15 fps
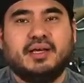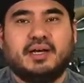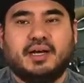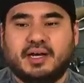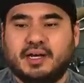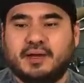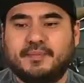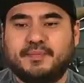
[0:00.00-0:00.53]

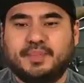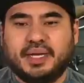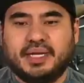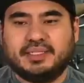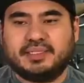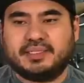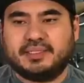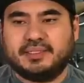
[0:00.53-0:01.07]
Um,
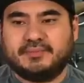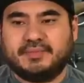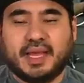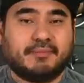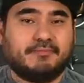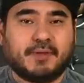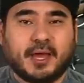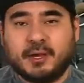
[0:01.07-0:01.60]
but
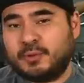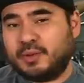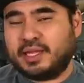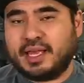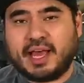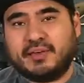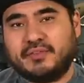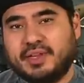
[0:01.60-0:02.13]
yeah, I don't really
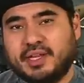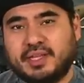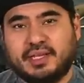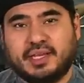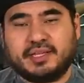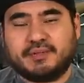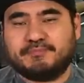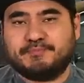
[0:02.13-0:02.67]
have any
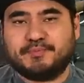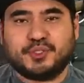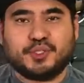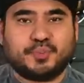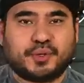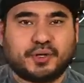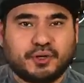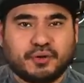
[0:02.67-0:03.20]
like
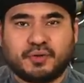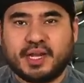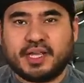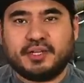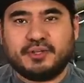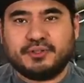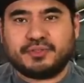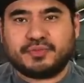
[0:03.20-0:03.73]
super
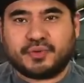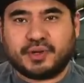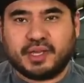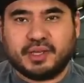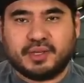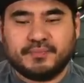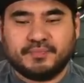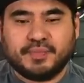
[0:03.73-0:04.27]
great news for
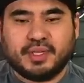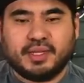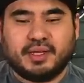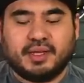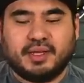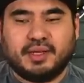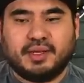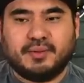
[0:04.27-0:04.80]
you.
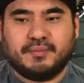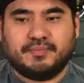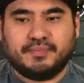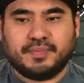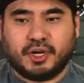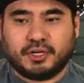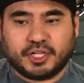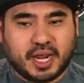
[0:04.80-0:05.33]
Um,
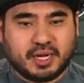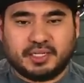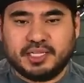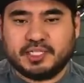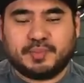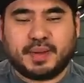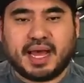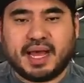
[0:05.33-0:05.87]
our channel
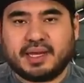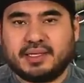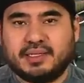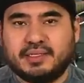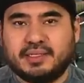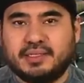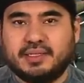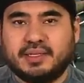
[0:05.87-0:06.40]
is back.
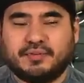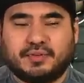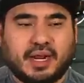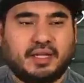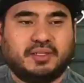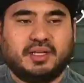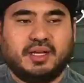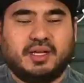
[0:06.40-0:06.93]
For
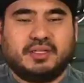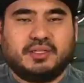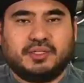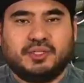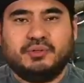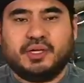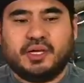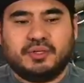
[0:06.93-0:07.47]
how long?
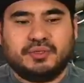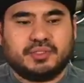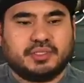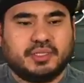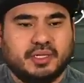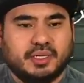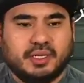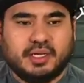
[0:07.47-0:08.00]
Who
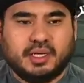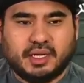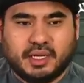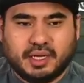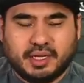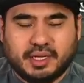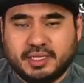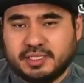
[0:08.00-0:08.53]
knows?
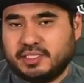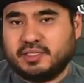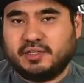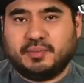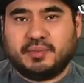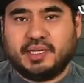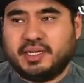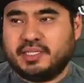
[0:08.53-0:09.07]
Uh, it is
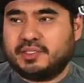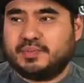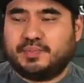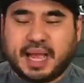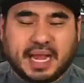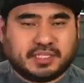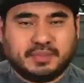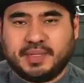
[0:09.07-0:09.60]
still, it is
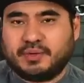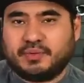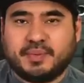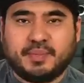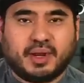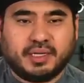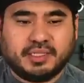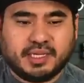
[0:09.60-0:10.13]
back to being
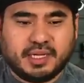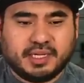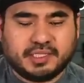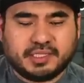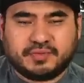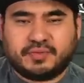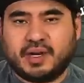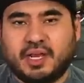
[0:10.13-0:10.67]

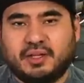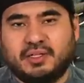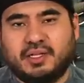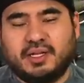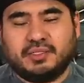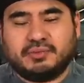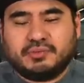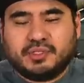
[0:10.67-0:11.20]
remonetized. For how
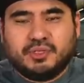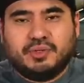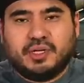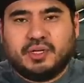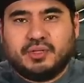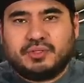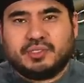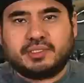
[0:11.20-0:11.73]
long? Who
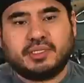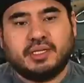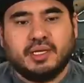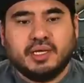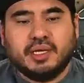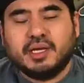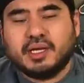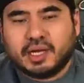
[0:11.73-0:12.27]
knows?
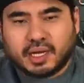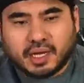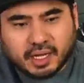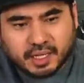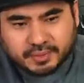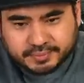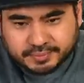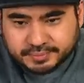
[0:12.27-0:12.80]

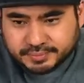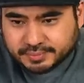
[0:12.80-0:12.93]
Um,